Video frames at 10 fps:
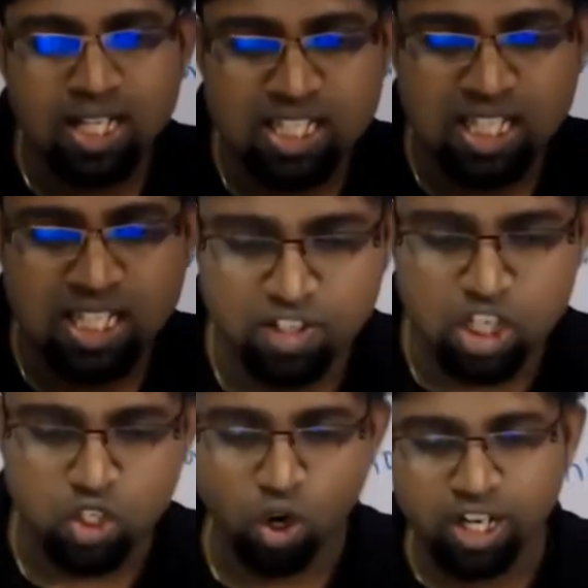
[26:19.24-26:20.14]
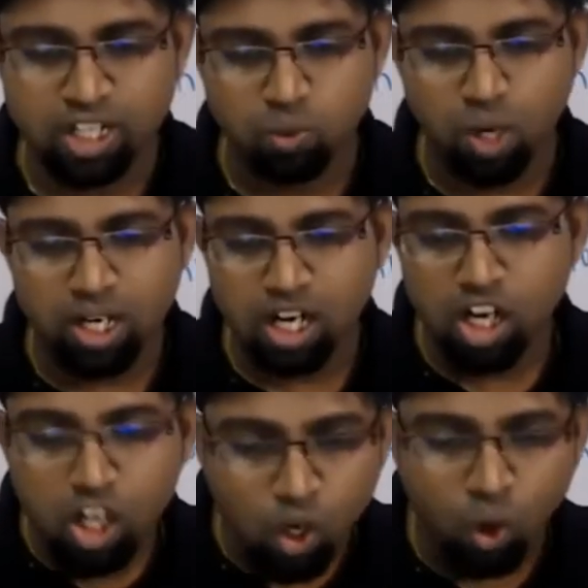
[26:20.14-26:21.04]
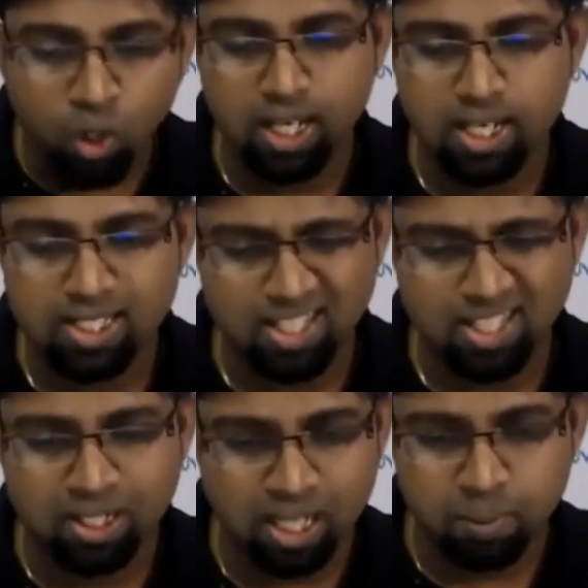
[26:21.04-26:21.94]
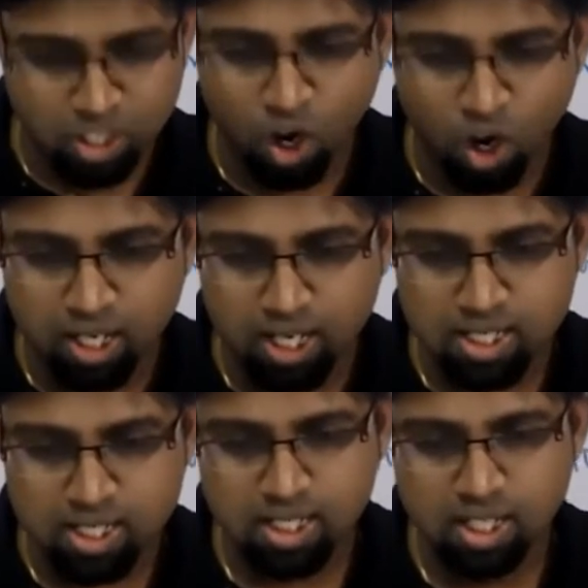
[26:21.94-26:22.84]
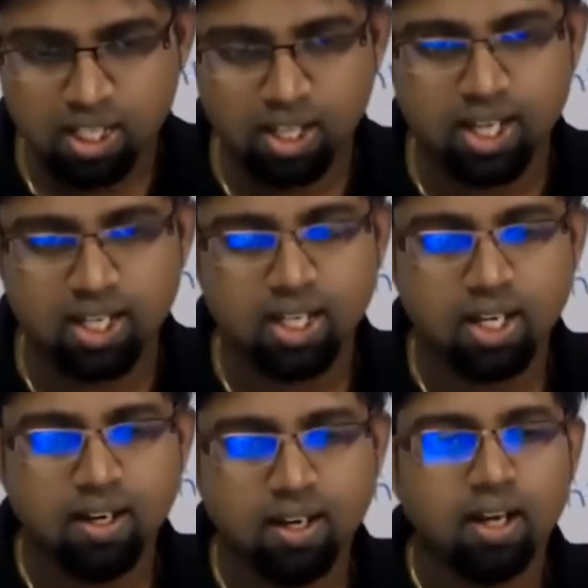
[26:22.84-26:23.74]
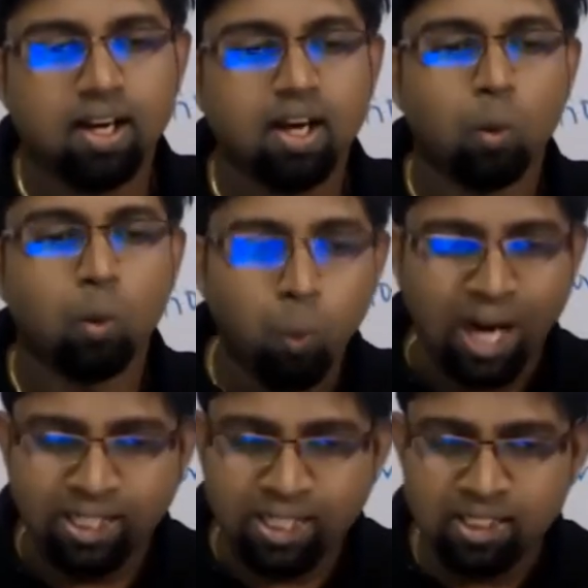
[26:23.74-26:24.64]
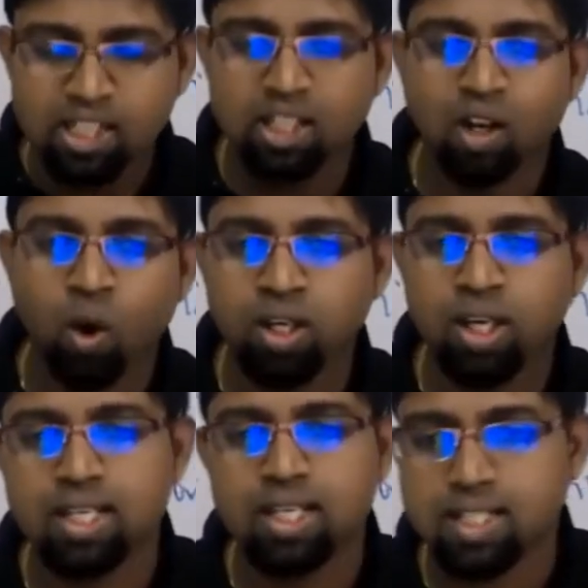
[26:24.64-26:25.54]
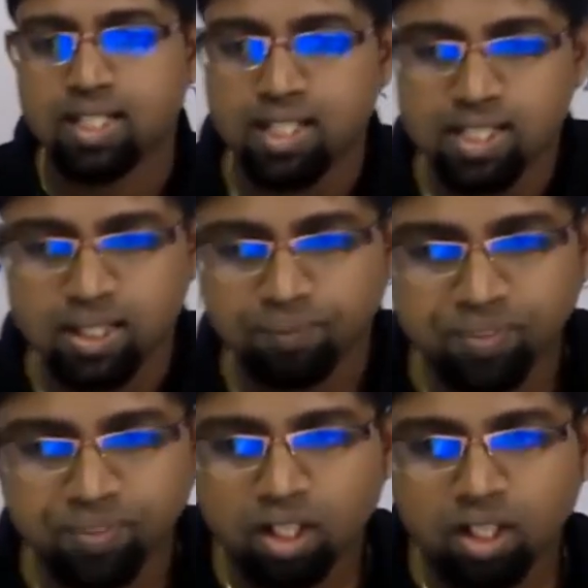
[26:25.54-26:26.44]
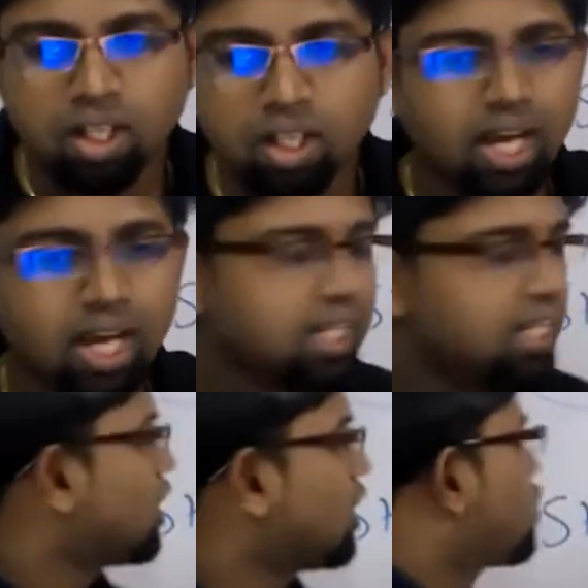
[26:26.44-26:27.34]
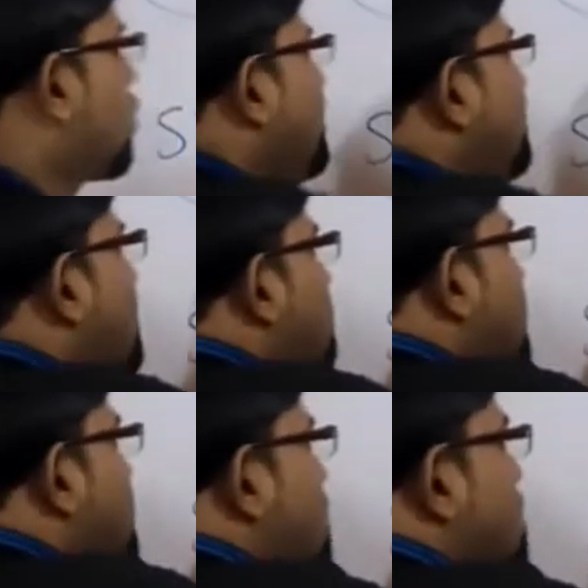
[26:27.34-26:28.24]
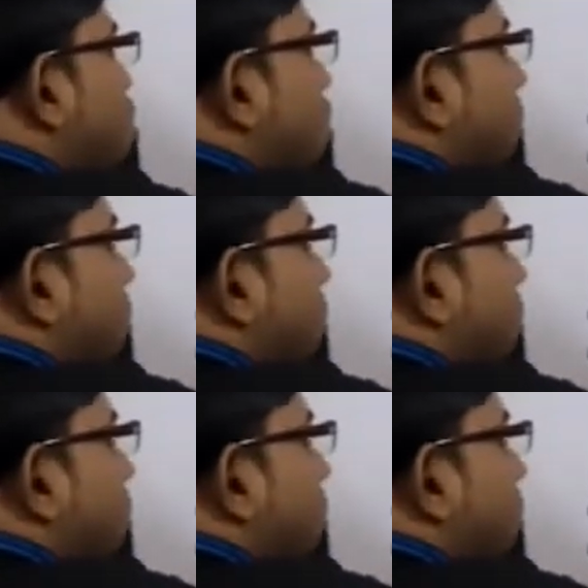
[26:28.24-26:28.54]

is the one which is called as what? Long case. Simple term is long case. Right? What is this long case is? Like it's a 20-minute station.